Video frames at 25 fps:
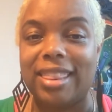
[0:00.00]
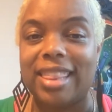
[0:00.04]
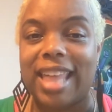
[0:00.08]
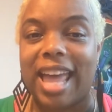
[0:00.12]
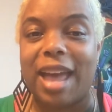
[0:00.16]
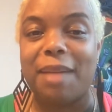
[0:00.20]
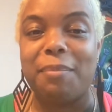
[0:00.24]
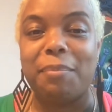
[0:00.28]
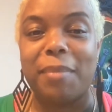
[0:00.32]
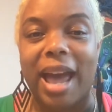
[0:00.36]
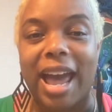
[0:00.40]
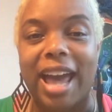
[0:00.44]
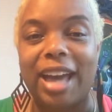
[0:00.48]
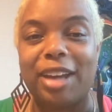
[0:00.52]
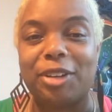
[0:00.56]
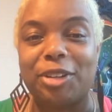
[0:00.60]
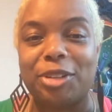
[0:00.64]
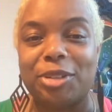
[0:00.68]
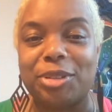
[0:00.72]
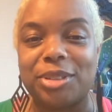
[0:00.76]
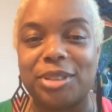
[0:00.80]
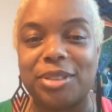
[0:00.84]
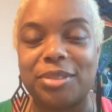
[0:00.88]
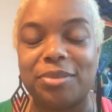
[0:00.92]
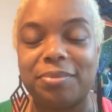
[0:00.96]
That
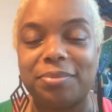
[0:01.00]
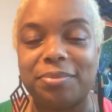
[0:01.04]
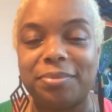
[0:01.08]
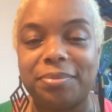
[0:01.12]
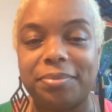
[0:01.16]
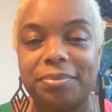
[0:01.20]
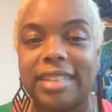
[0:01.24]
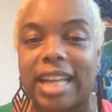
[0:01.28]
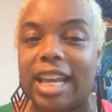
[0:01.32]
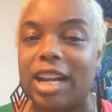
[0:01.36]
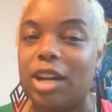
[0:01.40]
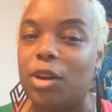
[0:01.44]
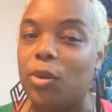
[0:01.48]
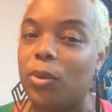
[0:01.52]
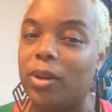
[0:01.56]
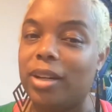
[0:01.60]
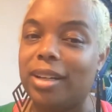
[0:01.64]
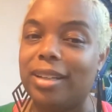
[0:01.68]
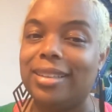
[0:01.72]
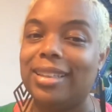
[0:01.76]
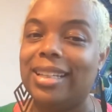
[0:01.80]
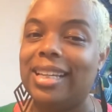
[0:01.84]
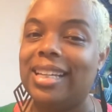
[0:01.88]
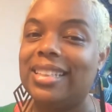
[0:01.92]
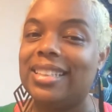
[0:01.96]
matters. They don't want
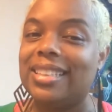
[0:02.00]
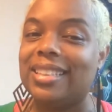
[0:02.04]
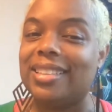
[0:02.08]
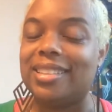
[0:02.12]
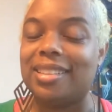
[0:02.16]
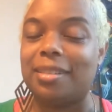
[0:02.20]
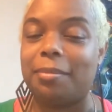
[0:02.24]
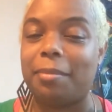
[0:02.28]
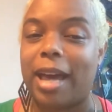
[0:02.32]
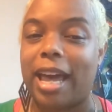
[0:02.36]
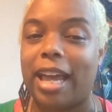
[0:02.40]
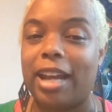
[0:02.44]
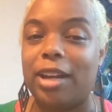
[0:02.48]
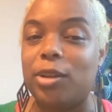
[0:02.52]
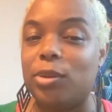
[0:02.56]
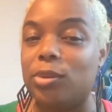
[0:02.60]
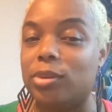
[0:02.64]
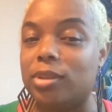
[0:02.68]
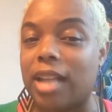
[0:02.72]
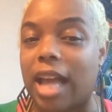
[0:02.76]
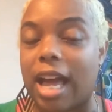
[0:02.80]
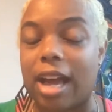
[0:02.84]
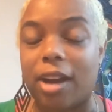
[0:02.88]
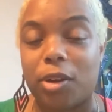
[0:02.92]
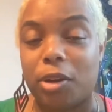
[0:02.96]
to lend to somebody
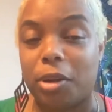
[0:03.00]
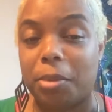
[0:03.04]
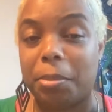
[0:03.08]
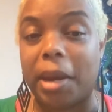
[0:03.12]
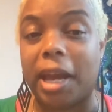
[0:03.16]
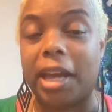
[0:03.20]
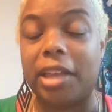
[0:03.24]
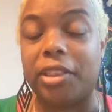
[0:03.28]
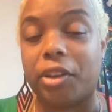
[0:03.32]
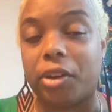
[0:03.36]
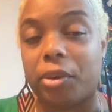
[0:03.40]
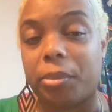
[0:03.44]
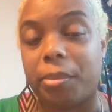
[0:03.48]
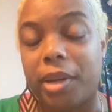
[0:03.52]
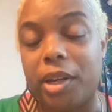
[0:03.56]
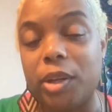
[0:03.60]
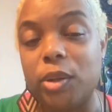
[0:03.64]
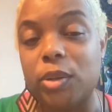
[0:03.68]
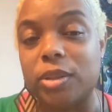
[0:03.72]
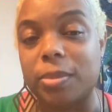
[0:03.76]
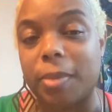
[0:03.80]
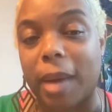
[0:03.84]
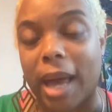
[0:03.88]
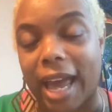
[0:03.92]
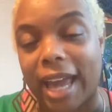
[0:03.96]
who's not going to pay their
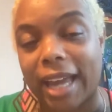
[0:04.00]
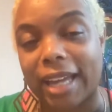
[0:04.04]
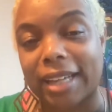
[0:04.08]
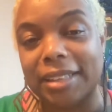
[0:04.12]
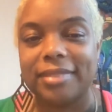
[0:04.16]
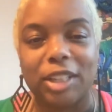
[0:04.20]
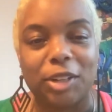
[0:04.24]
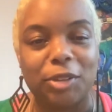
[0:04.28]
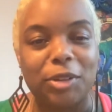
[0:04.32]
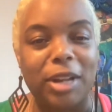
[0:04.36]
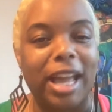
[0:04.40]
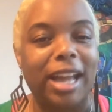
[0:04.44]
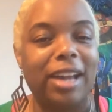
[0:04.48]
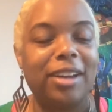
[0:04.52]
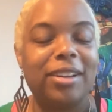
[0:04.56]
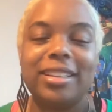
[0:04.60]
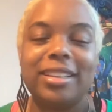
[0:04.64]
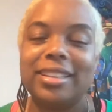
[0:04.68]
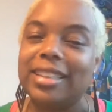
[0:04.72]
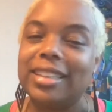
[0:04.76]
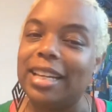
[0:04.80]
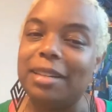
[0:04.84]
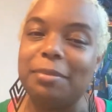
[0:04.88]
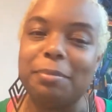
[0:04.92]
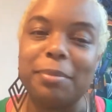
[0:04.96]
bills back. They're not going to
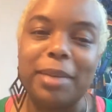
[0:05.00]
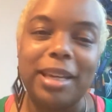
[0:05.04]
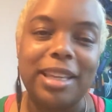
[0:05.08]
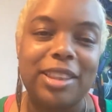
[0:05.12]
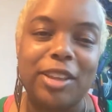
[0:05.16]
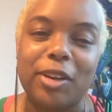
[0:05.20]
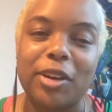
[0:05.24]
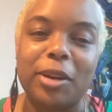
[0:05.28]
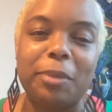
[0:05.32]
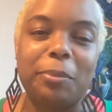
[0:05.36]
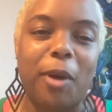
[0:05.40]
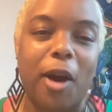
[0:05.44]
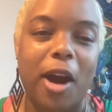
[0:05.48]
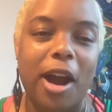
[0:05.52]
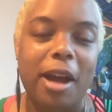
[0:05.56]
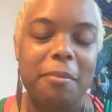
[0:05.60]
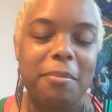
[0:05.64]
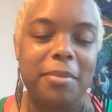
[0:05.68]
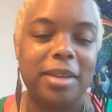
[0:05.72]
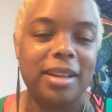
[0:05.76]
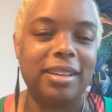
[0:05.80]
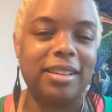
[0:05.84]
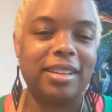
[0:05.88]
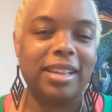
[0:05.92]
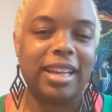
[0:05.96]
lend me their
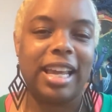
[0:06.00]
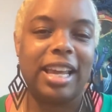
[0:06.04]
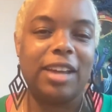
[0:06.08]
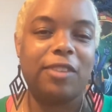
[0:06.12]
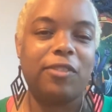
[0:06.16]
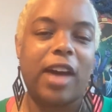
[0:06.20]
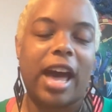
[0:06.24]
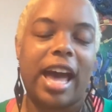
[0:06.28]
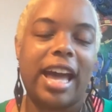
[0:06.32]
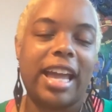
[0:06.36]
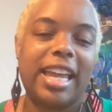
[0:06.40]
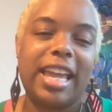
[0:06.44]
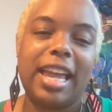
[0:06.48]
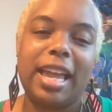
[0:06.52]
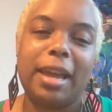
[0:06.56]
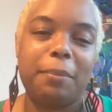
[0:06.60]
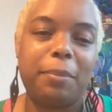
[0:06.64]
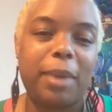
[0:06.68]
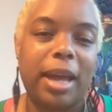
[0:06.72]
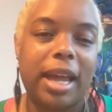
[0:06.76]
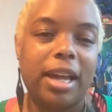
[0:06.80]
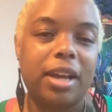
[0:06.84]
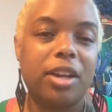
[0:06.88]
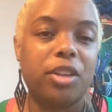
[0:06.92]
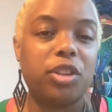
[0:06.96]
apartment if I can't
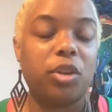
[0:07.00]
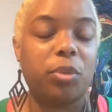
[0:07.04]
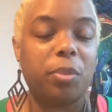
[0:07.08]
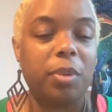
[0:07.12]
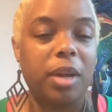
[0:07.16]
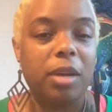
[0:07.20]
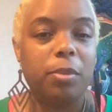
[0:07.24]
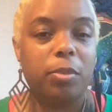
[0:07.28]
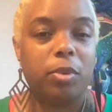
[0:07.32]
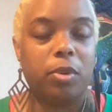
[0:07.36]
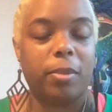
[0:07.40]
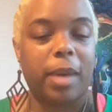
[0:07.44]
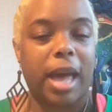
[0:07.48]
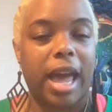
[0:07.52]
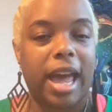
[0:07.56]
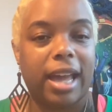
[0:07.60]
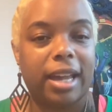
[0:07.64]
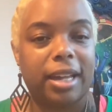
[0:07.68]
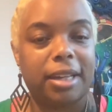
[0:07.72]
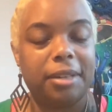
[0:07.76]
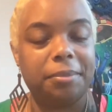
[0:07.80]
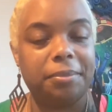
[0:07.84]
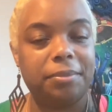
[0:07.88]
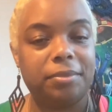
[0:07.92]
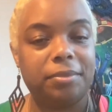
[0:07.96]
pay other people back
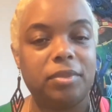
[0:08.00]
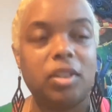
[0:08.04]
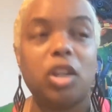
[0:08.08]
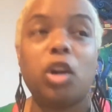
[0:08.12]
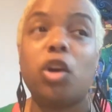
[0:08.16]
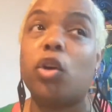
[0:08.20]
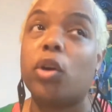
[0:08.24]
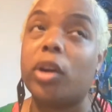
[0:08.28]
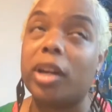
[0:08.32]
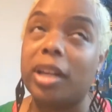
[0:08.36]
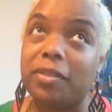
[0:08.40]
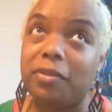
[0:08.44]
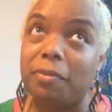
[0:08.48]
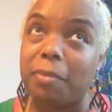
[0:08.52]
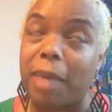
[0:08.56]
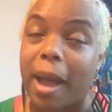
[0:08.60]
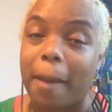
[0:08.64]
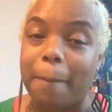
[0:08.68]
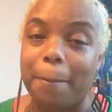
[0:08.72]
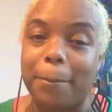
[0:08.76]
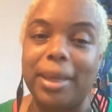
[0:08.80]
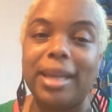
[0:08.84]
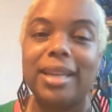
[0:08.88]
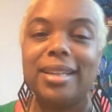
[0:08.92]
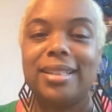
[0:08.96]
or if my
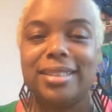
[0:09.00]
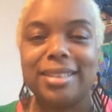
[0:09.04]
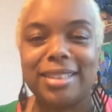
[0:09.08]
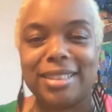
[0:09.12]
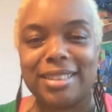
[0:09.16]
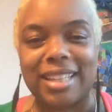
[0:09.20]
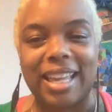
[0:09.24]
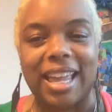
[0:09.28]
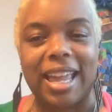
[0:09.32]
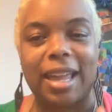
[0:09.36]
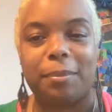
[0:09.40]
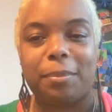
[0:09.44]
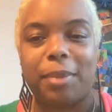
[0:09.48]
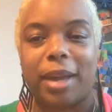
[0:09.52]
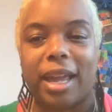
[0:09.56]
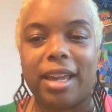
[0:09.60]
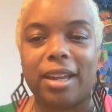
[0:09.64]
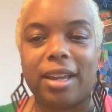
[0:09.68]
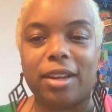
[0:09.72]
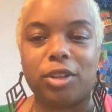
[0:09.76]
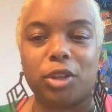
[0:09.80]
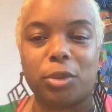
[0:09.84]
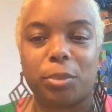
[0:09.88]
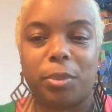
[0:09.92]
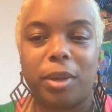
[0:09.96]
business can't pay
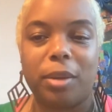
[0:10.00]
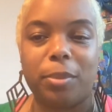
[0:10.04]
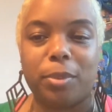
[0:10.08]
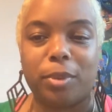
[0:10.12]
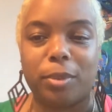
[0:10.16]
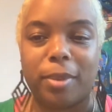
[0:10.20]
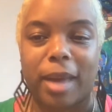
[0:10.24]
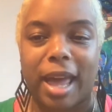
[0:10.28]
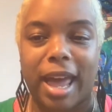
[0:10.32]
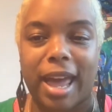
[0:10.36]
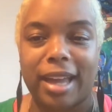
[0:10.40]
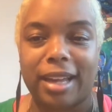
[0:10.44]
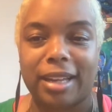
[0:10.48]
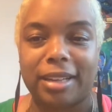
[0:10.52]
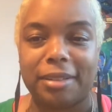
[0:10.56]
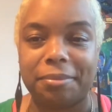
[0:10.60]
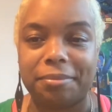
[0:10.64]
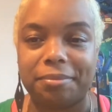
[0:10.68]
other people back.